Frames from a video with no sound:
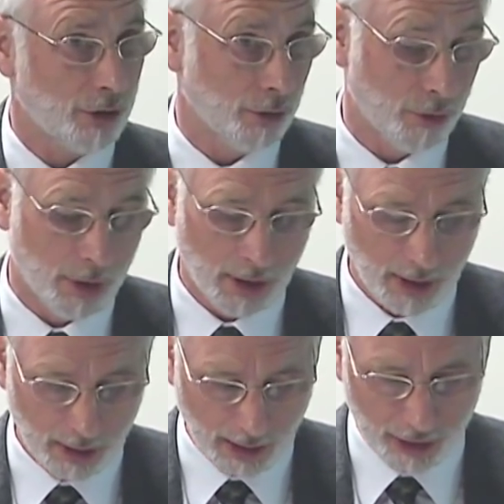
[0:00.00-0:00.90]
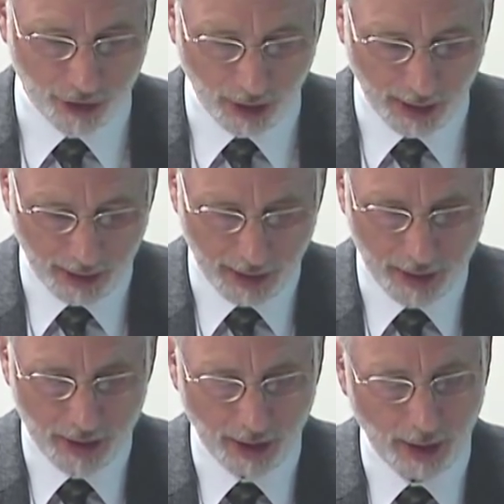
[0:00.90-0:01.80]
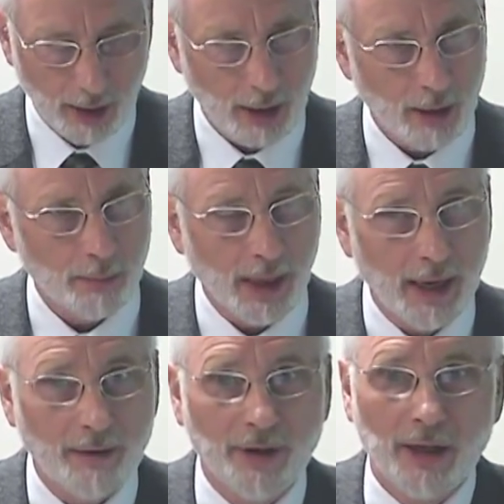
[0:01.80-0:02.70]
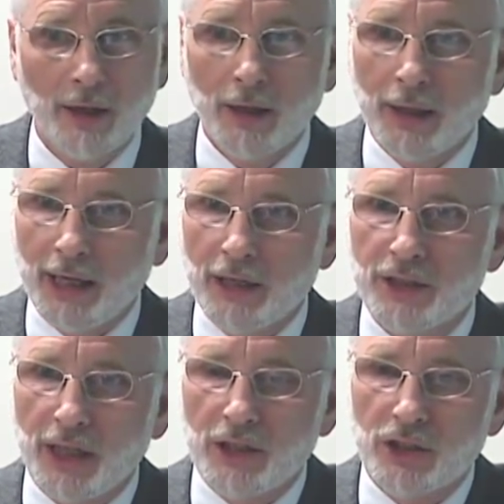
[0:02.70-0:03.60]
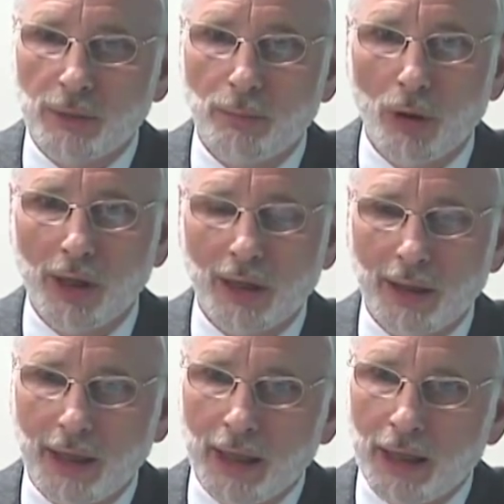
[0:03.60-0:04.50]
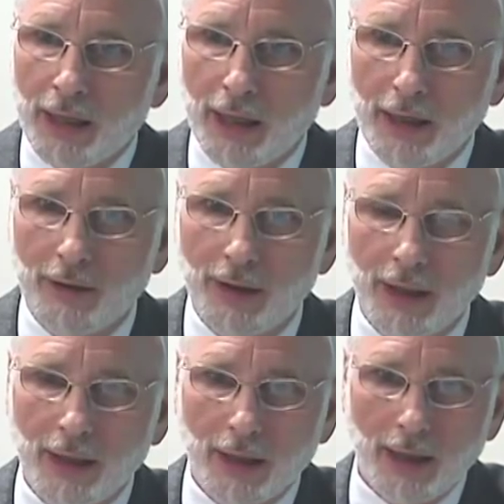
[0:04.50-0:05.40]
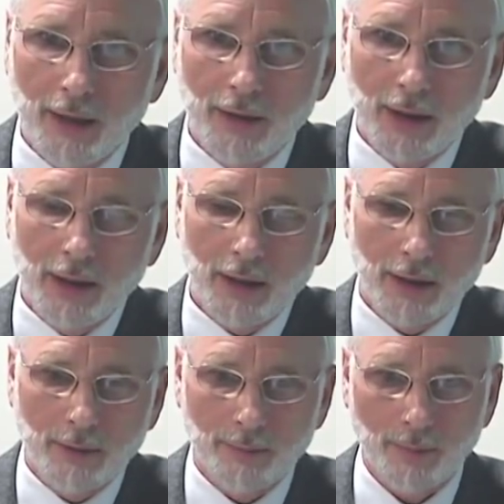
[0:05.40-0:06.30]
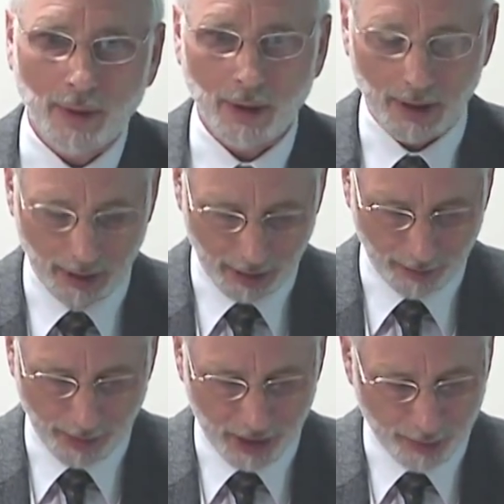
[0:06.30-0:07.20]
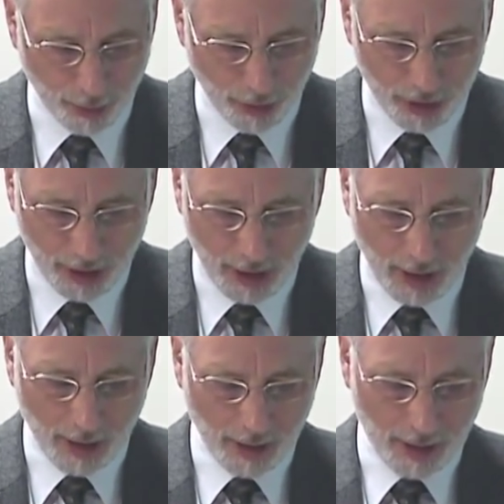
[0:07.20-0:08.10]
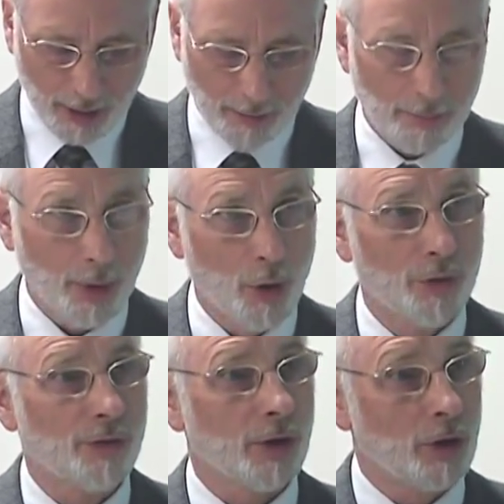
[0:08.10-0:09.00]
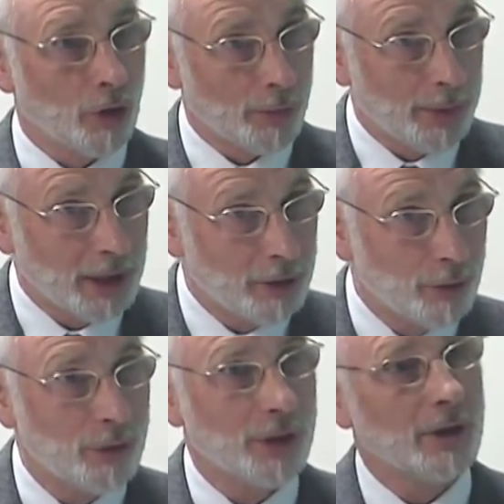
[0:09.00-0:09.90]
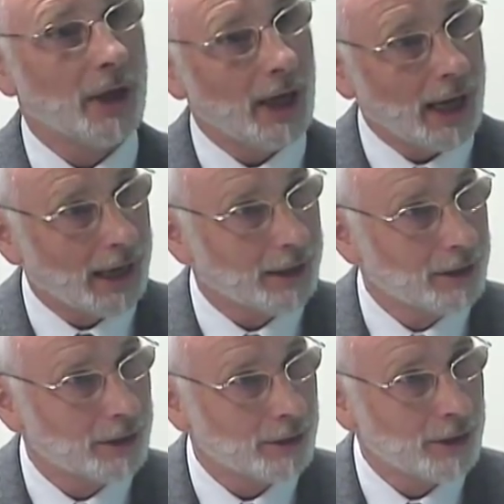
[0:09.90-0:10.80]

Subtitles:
to national identity by having, in a sense, symbolically in the passport, both European Union and,